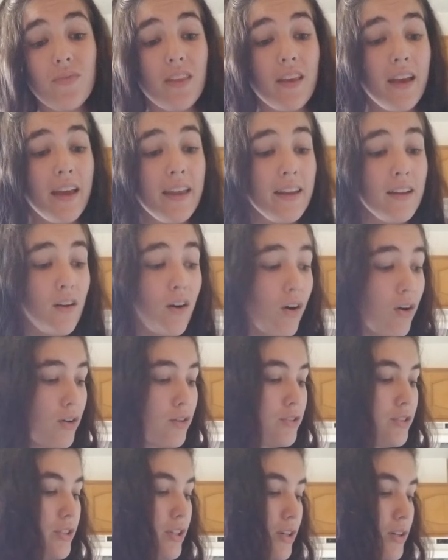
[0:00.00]
And it
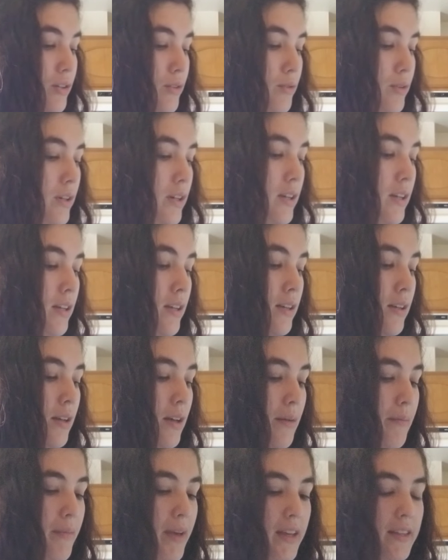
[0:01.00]
also
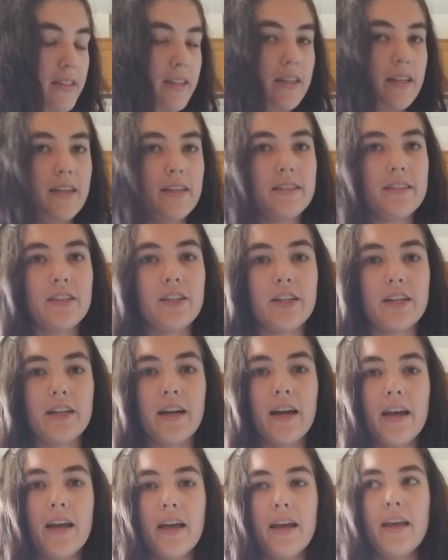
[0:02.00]
makes it easier
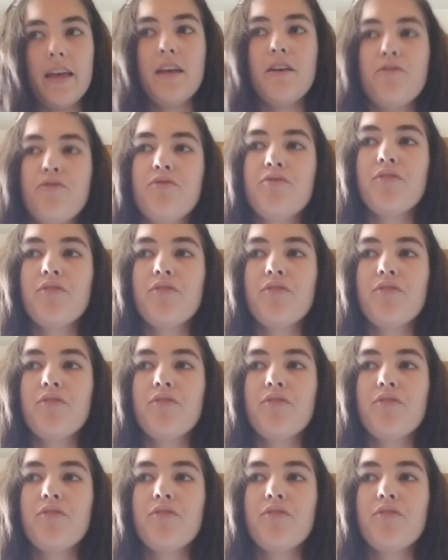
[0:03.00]
if